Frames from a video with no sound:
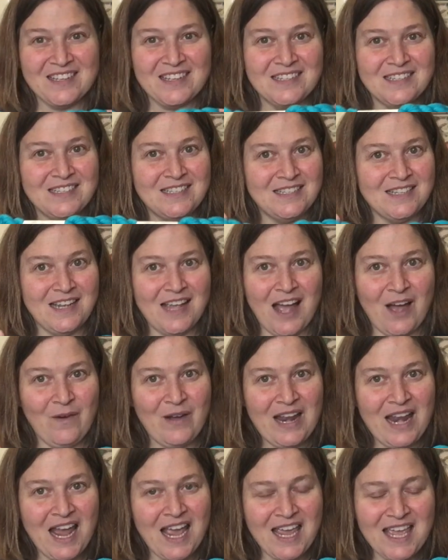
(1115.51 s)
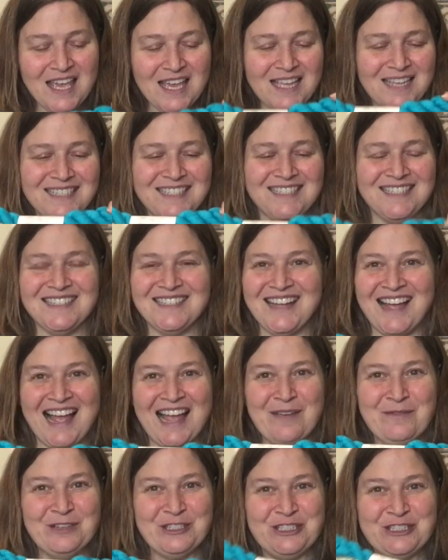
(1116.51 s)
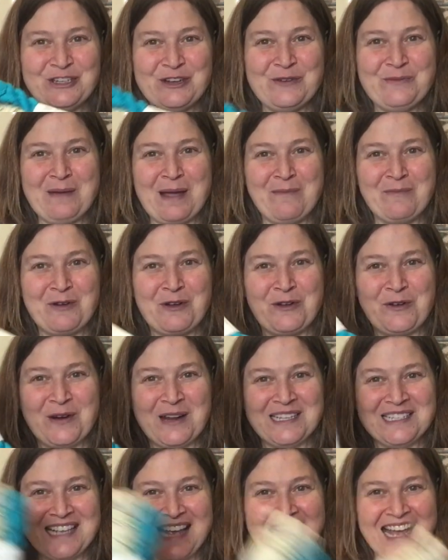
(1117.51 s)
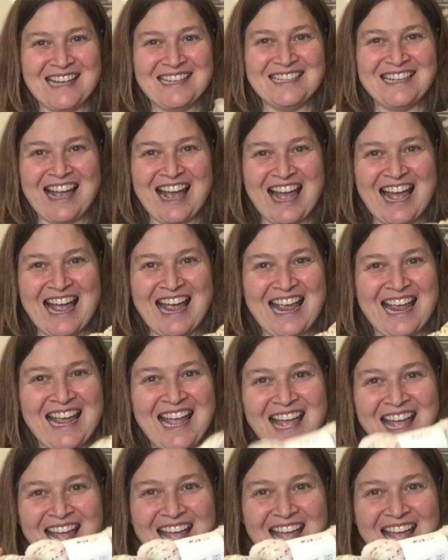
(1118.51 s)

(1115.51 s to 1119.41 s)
see how I like it. I will show my progress as I